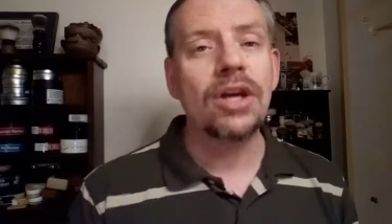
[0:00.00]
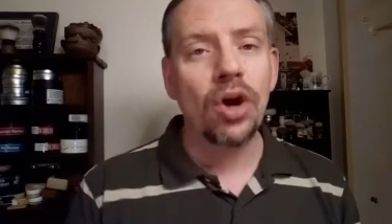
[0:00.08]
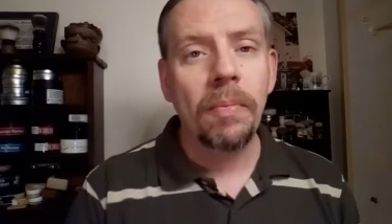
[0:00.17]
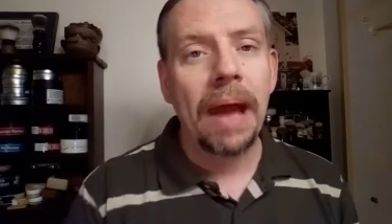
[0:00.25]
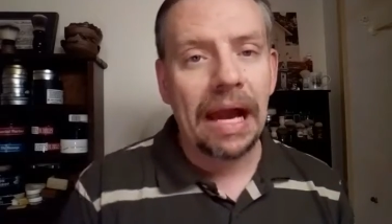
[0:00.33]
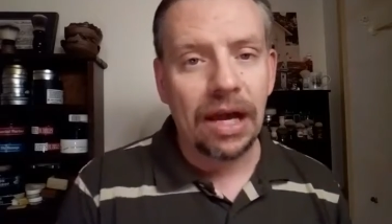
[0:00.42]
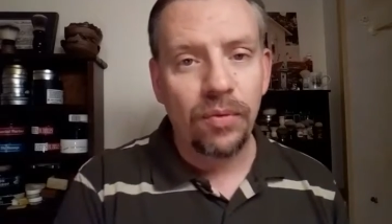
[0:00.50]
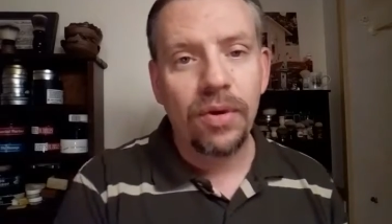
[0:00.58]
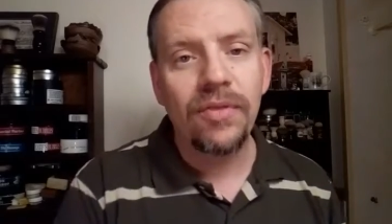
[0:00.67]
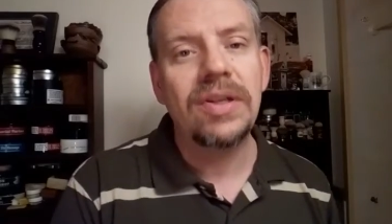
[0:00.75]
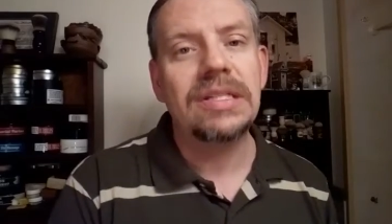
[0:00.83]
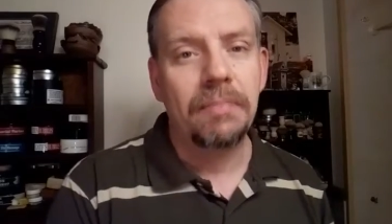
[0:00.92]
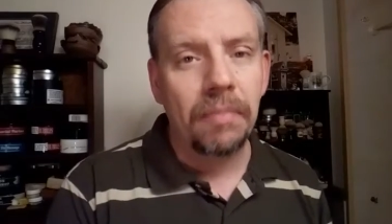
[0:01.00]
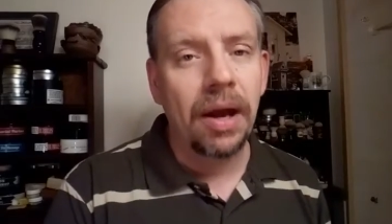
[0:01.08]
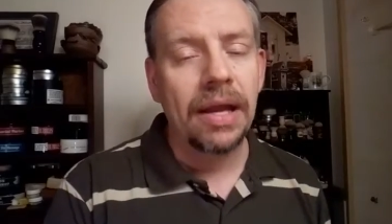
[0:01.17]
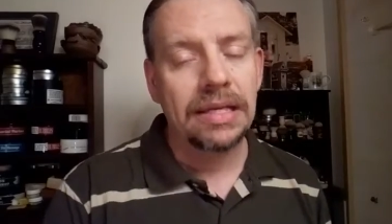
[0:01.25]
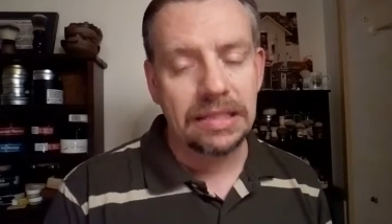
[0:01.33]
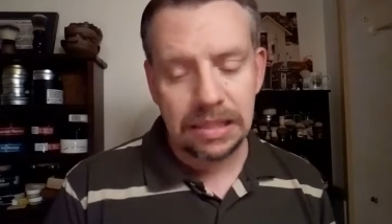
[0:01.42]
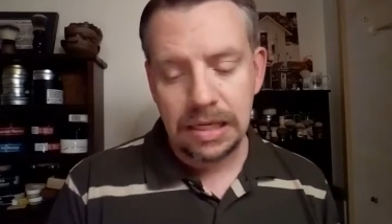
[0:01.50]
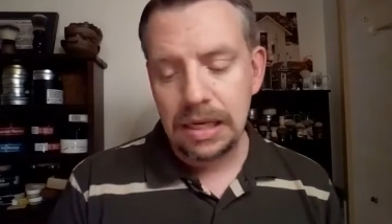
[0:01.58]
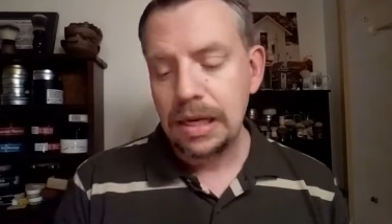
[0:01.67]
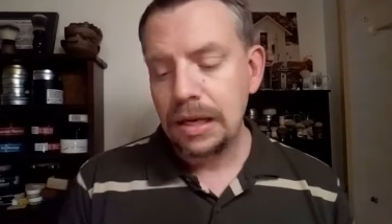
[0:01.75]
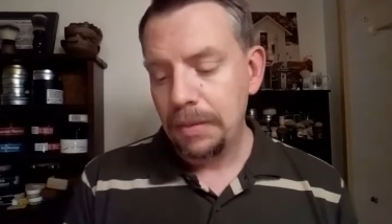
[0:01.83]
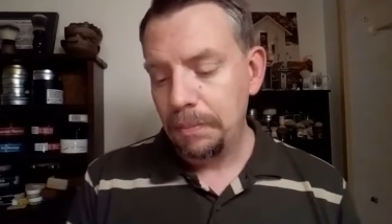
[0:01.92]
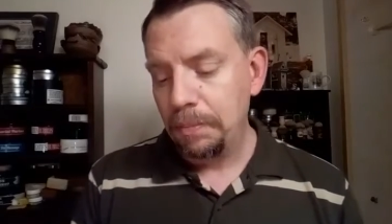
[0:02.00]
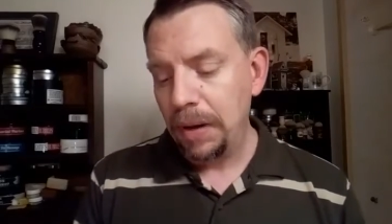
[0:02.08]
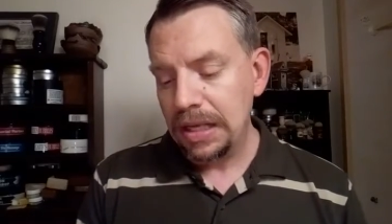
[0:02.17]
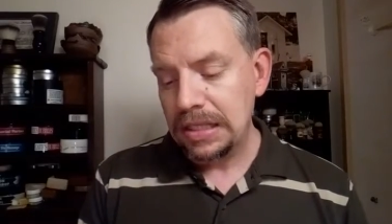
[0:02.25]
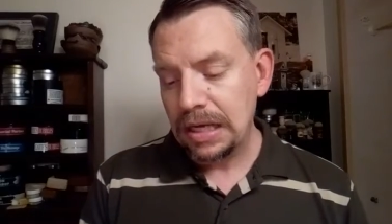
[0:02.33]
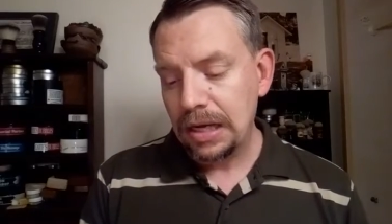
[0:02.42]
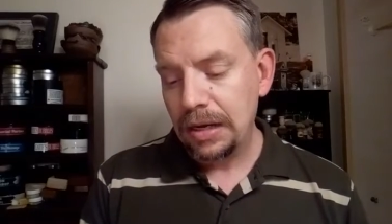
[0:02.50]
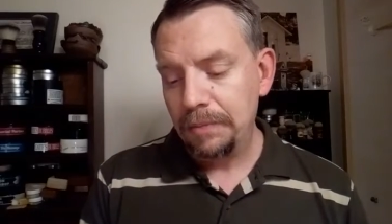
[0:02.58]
to go back and revisit Mike's, but